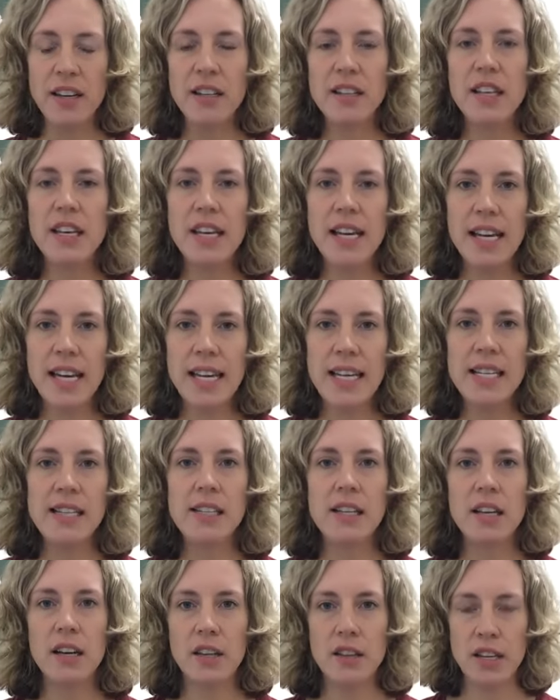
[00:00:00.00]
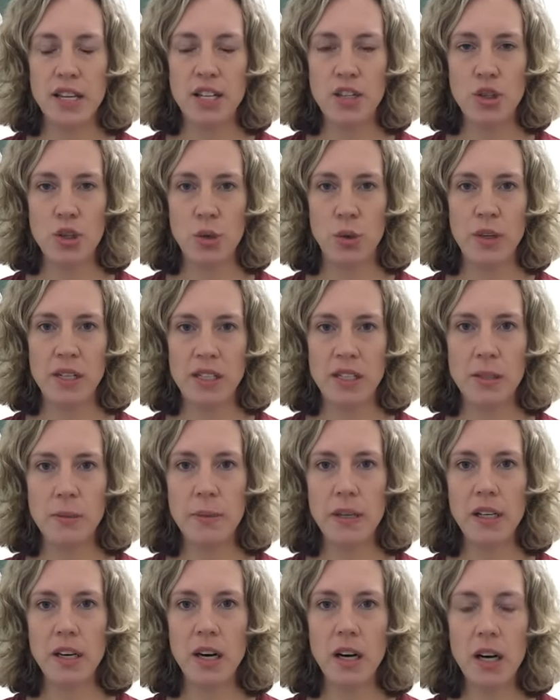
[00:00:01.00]
the easier these choices
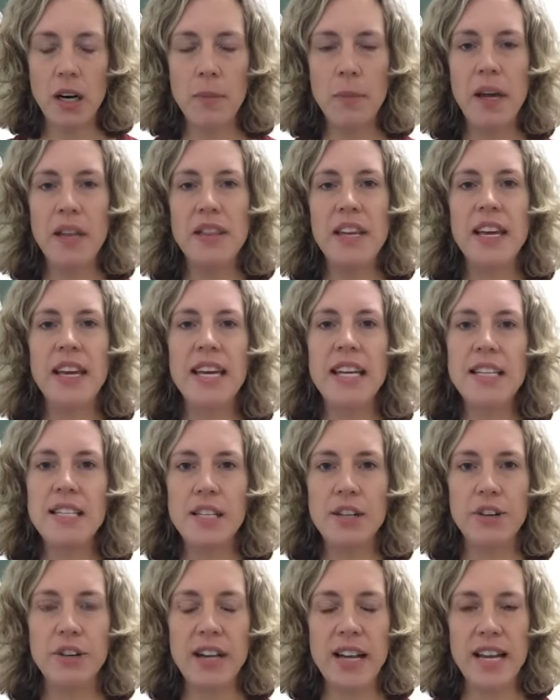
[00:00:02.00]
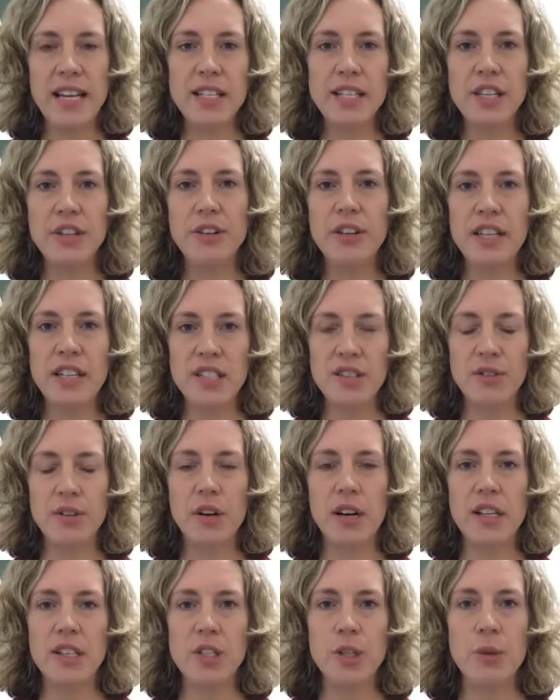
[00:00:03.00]
become, and the easier and easier it is for
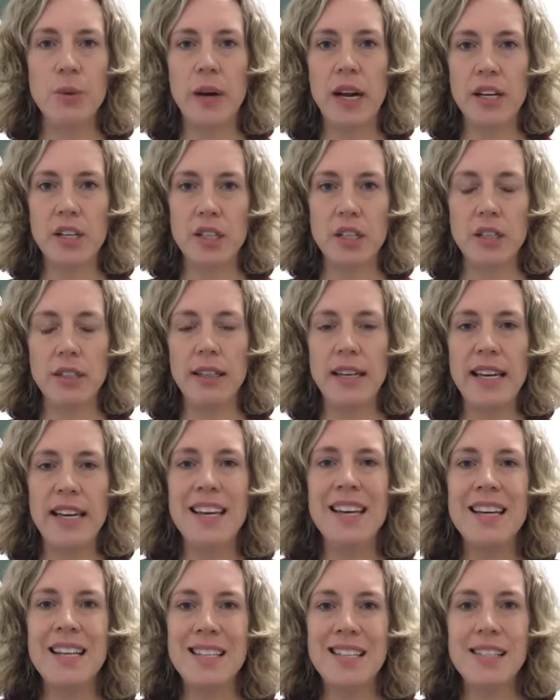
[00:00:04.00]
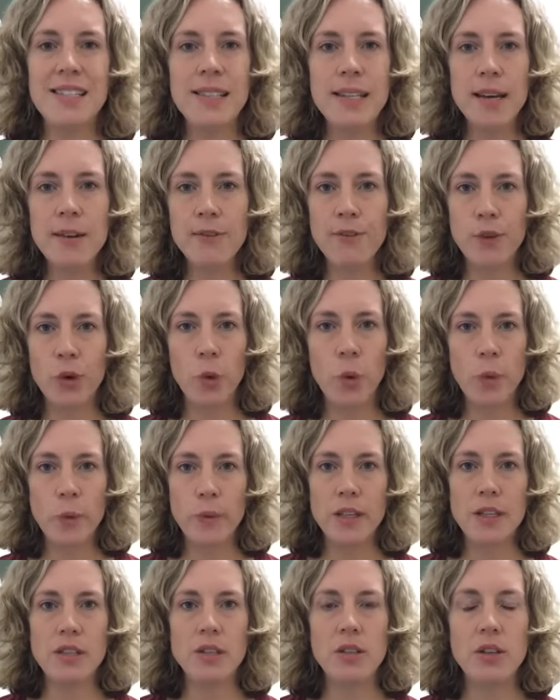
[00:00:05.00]
us to actually step forward
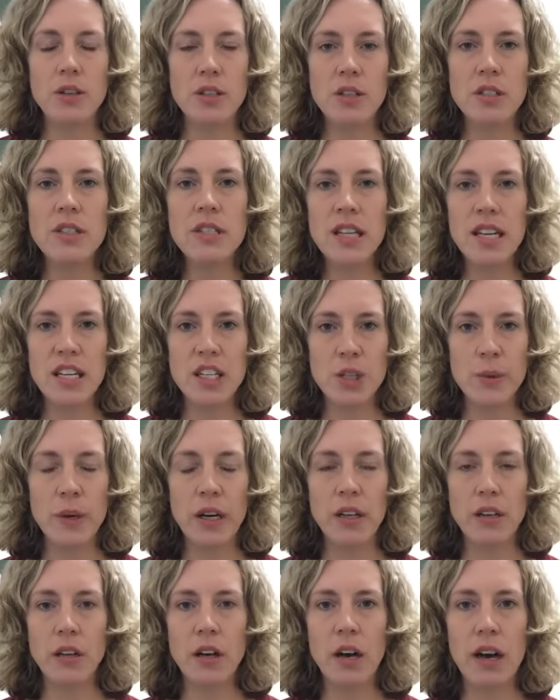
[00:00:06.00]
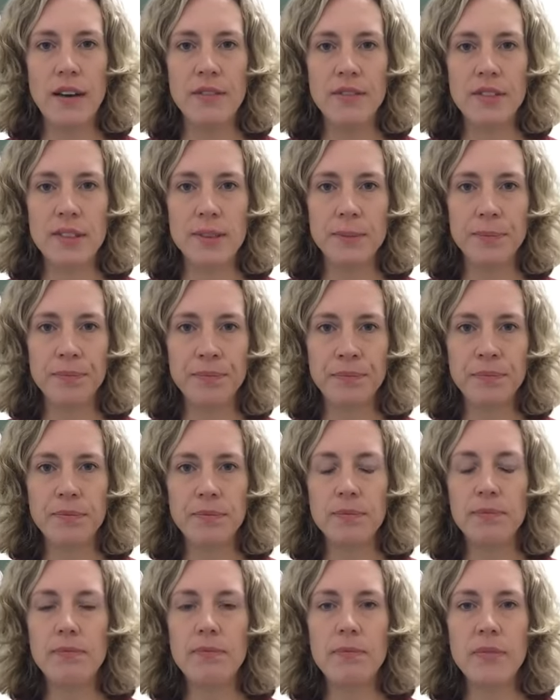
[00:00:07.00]
with certainty into our lives.
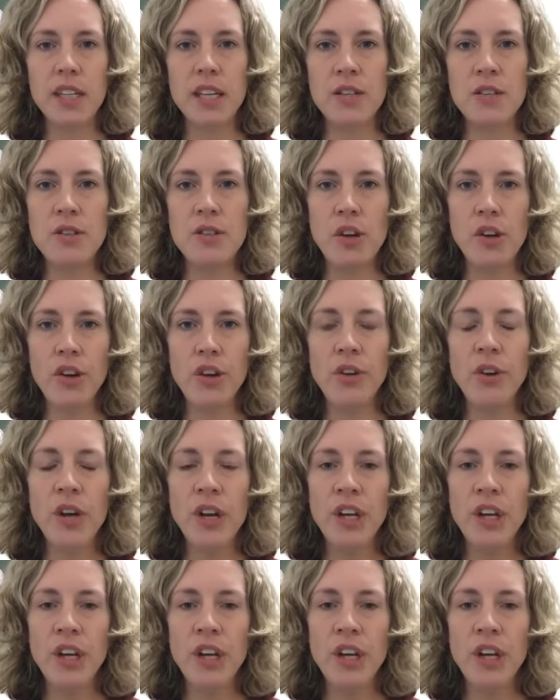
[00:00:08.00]
So